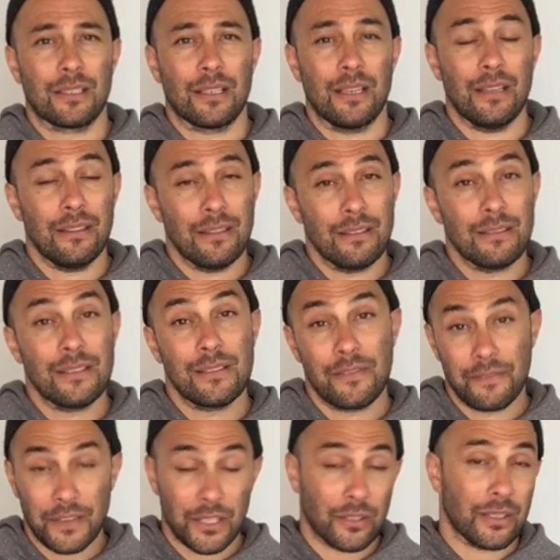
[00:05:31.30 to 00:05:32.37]
and
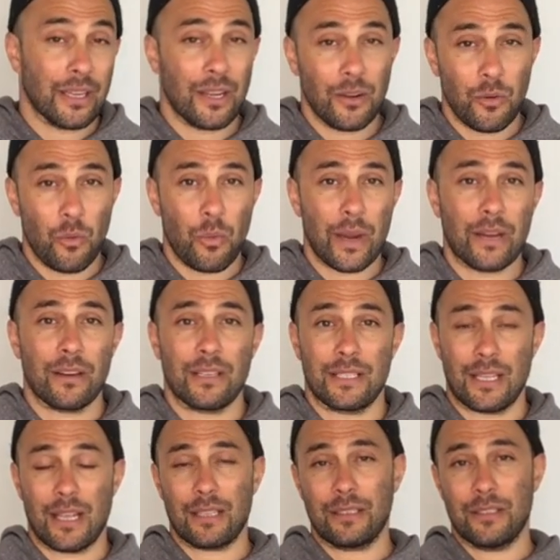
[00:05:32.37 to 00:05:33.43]
figuring out where
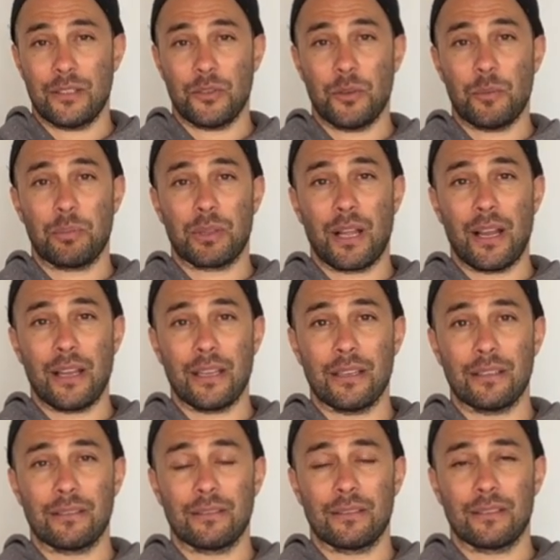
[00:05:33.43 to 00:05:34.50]
exactly to apply
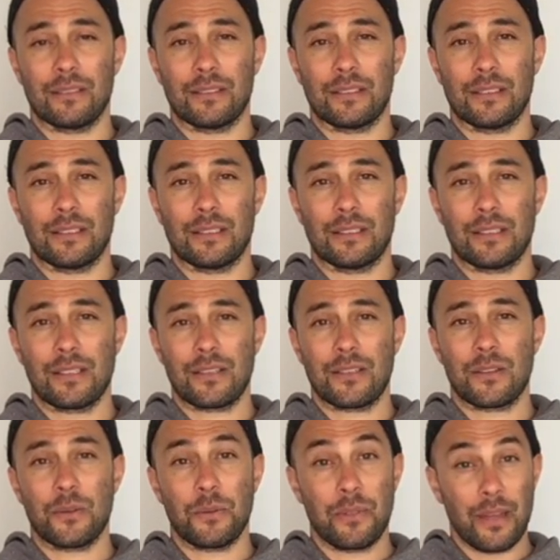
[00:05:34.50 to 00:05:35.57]
it
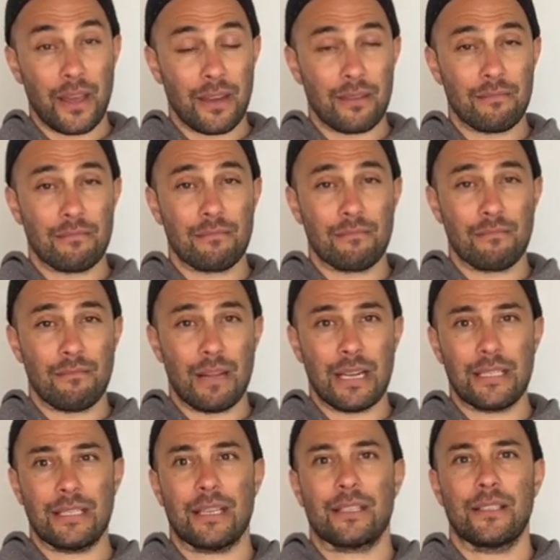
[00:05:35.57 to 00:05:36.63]
so that my
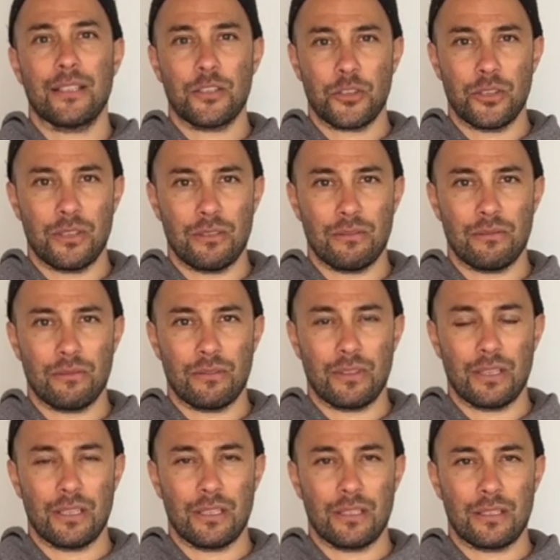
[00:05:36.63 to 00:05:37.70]
technician
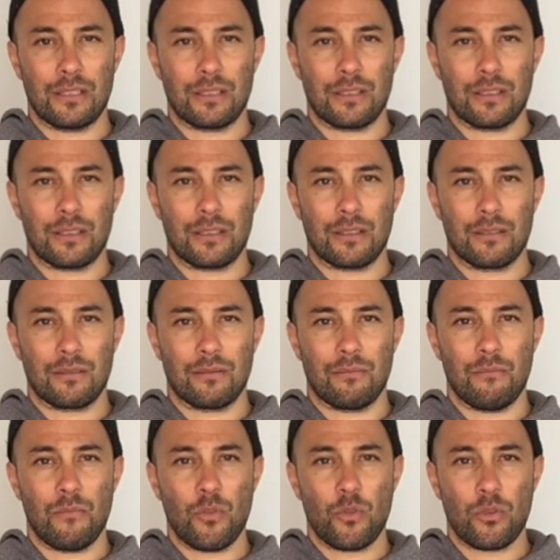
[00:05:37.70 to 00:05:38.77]
is
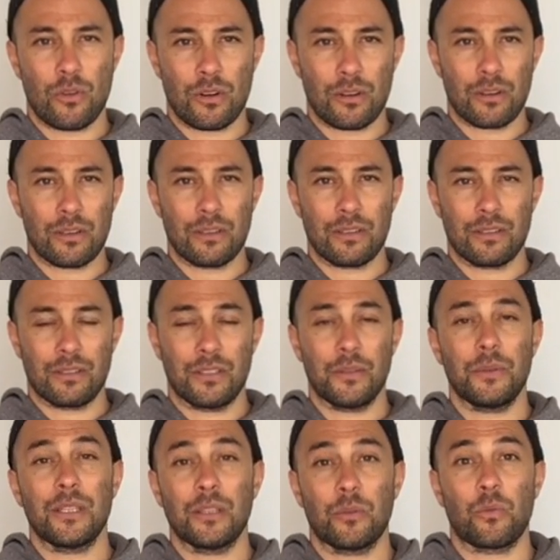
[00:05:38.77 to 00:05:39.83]
more
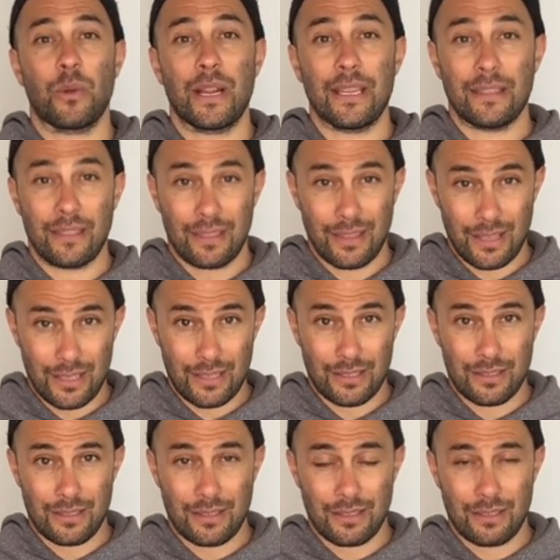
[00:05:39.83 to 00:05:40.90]
doing the right
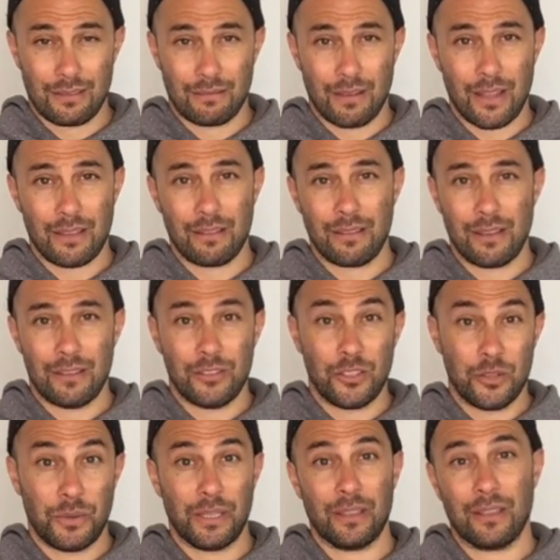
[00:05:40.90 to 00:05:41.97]
things rather than
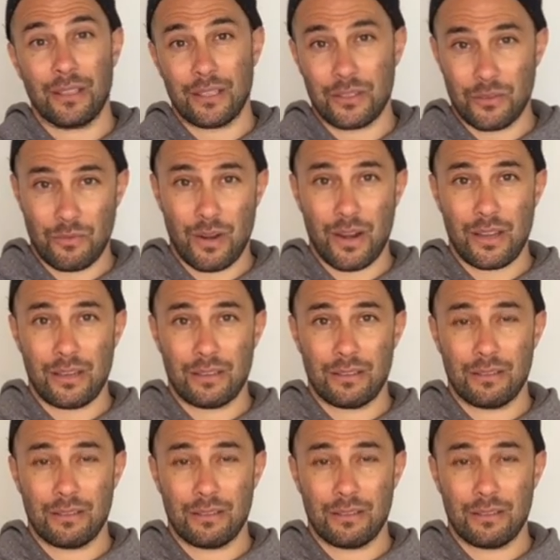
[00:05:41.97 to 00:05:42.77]
doing things right.